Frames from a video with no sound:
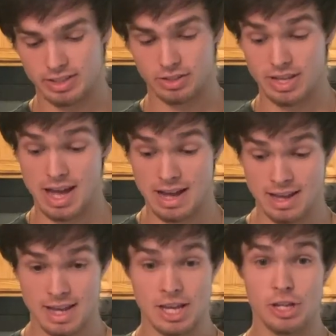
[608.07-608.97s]
So yeah,
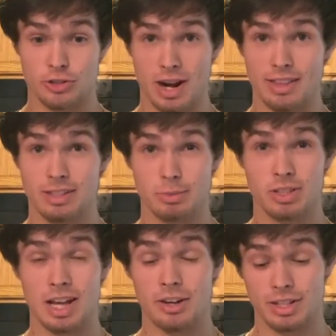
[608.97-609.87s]
try this
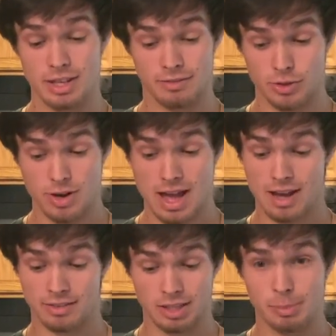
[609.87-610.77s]
meal out if you
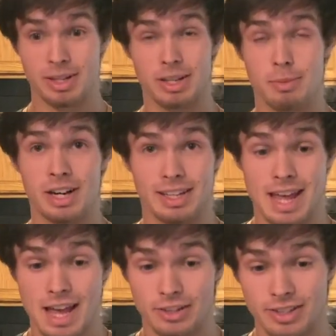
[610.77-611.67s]
have limited amount of
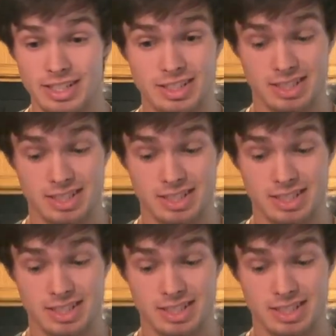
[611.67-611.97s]
calories,